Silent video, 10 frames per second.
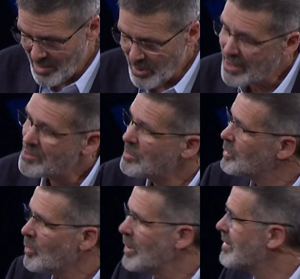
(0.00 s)
because the
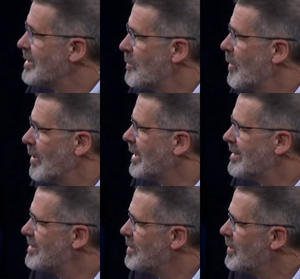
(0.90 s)
Lord is at work,
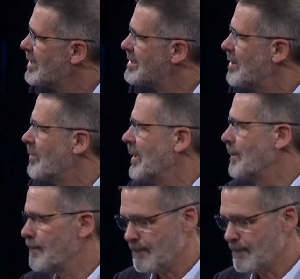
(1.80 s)
He's doing something.